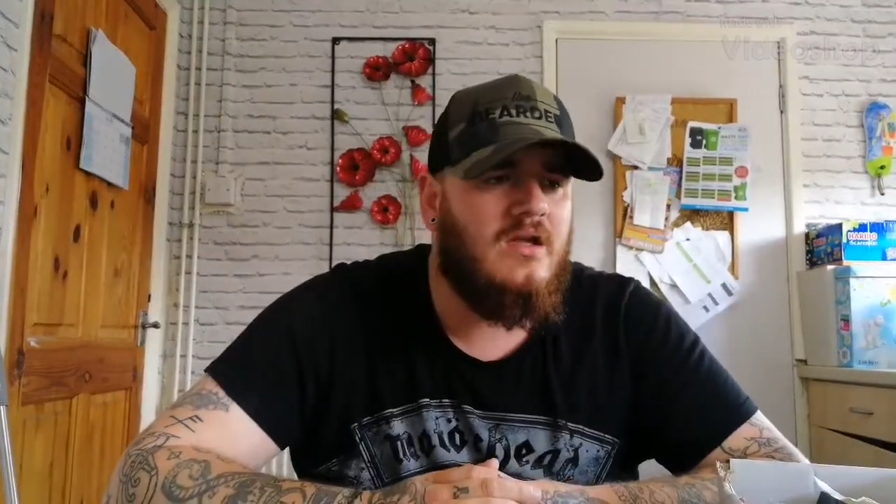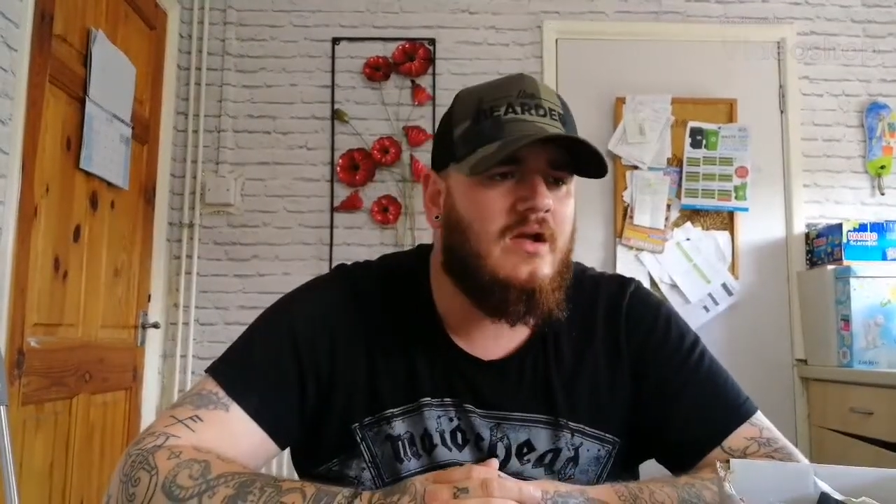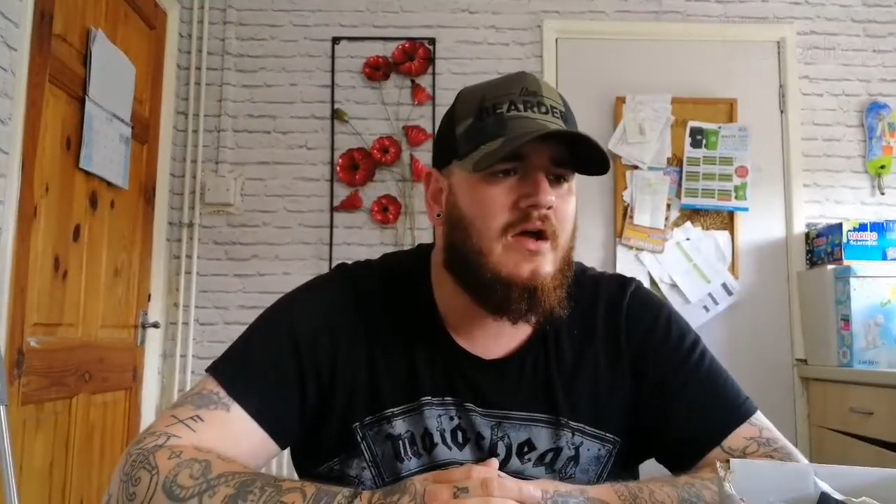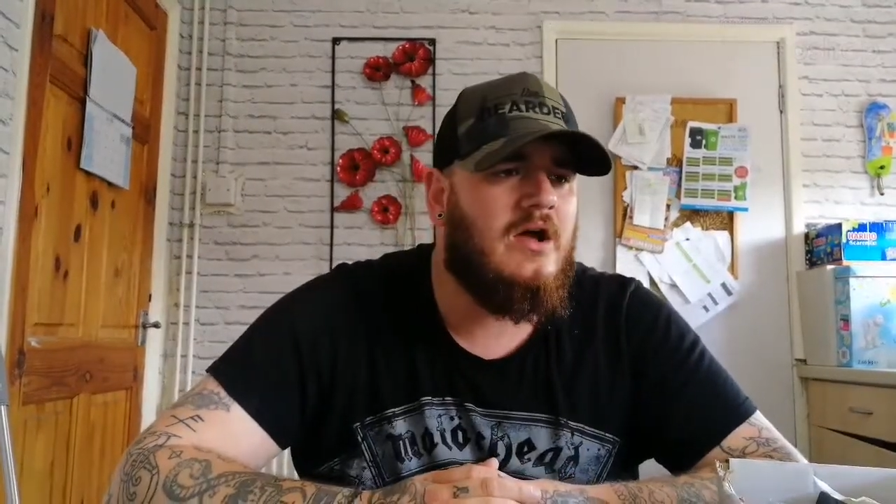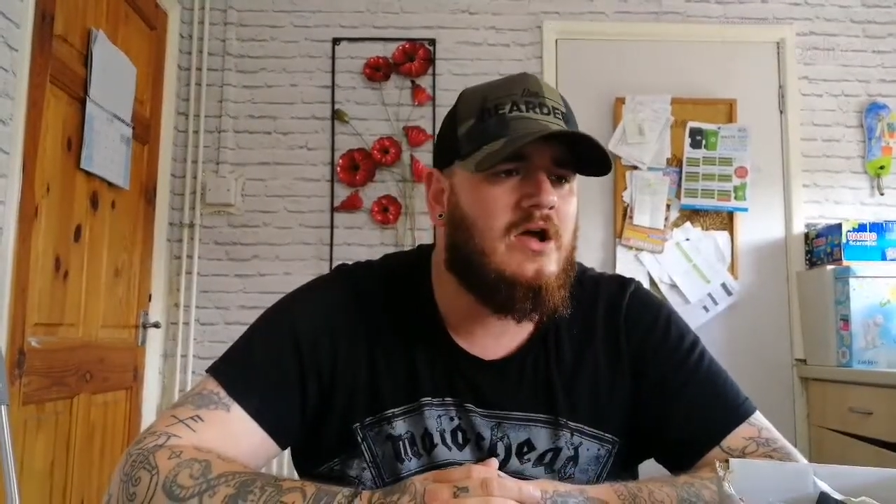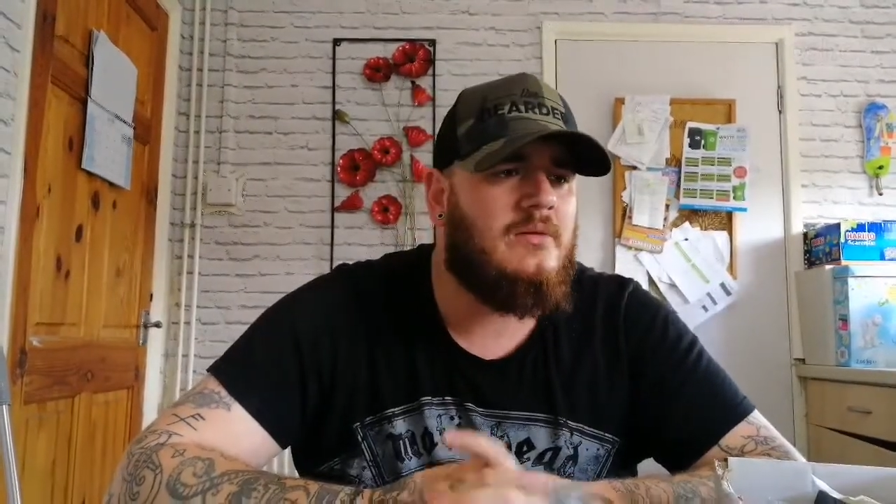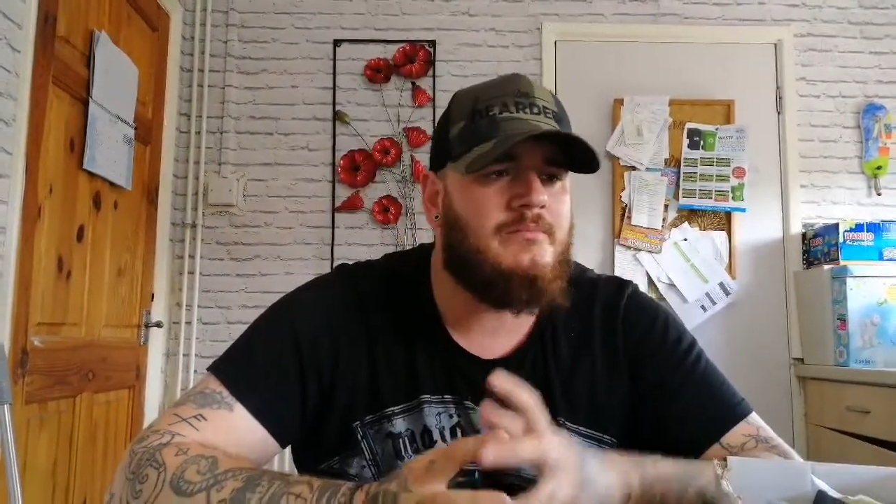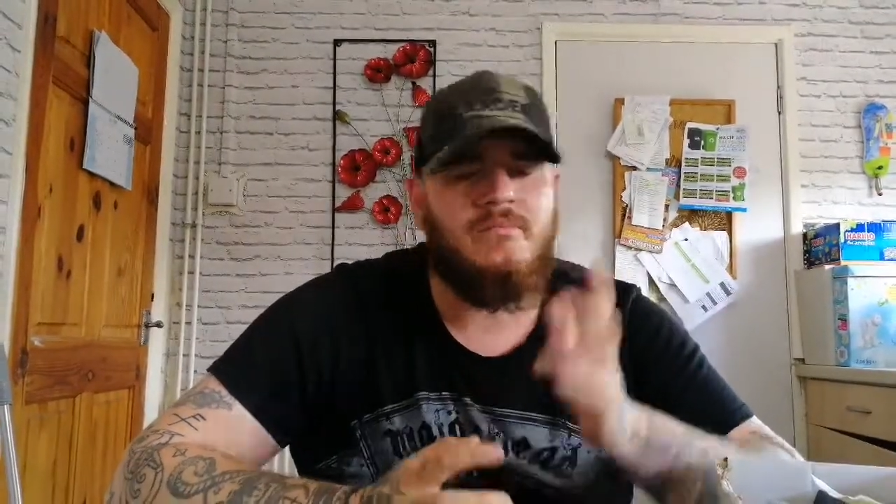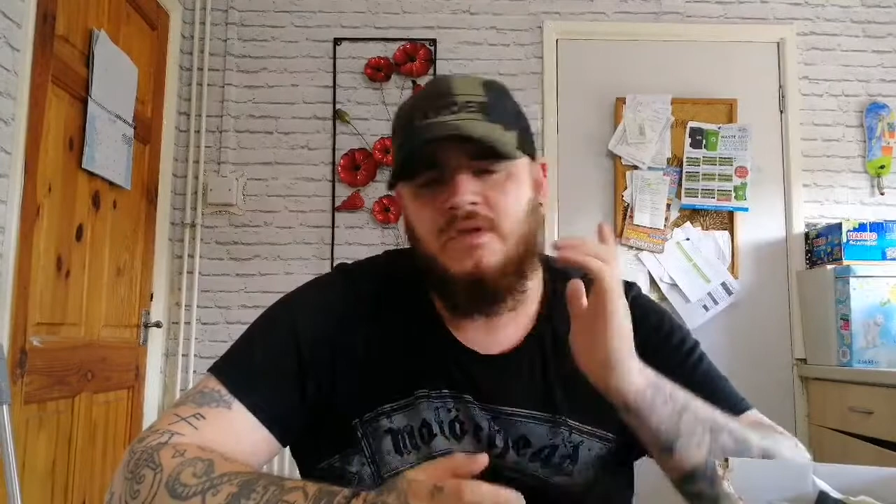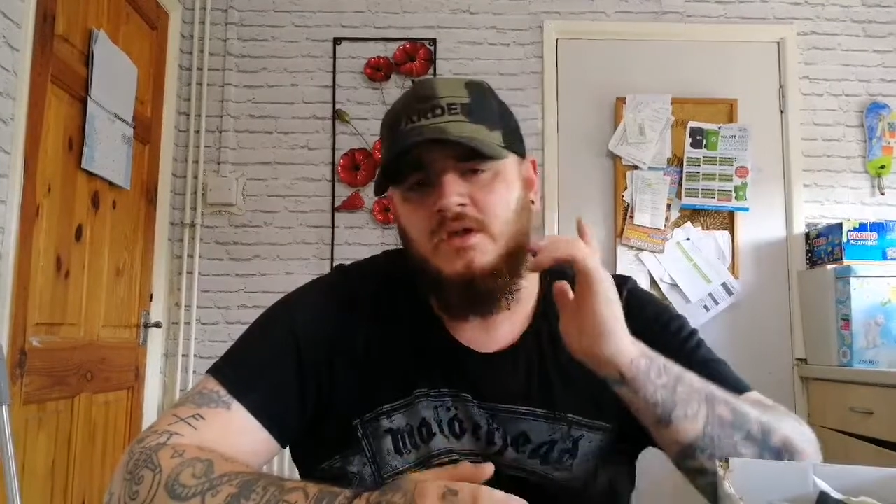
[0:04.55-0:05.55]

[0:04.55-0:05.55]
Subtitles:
Um,